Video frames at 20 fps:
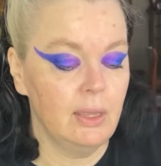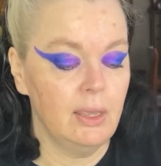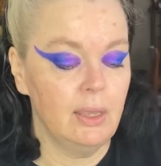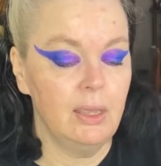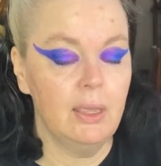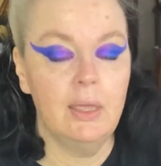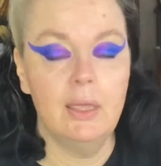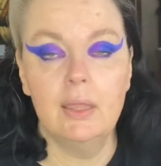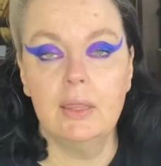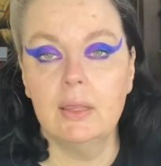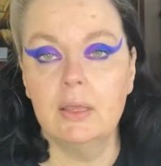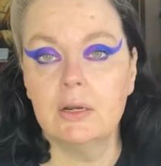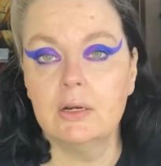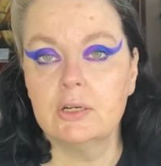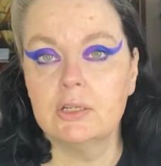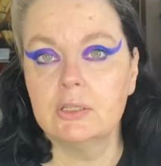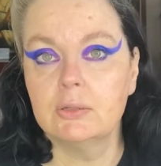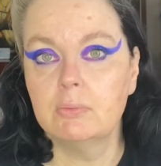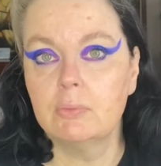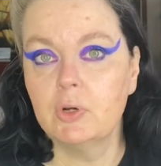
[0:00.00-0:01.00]
And there's
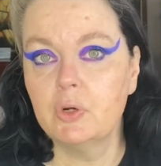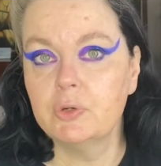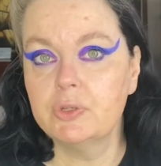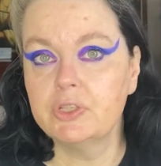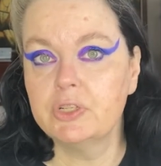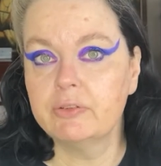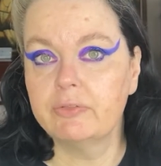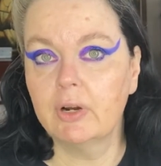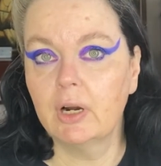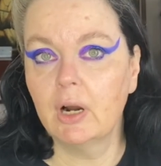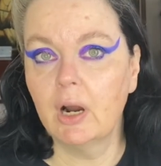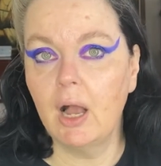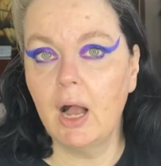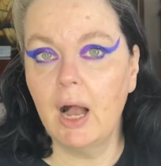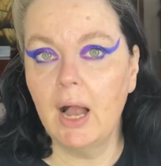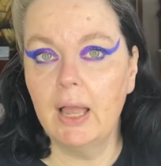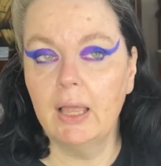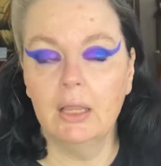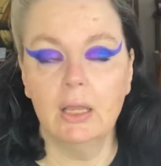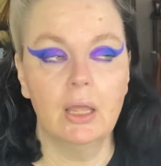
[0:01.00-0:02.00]
most of our eye
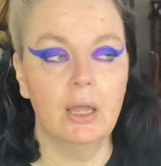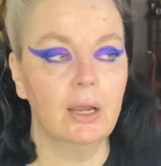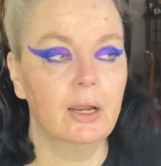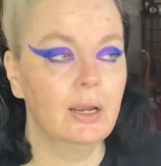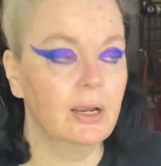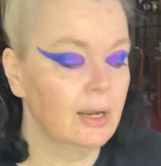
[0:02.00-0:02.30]
look.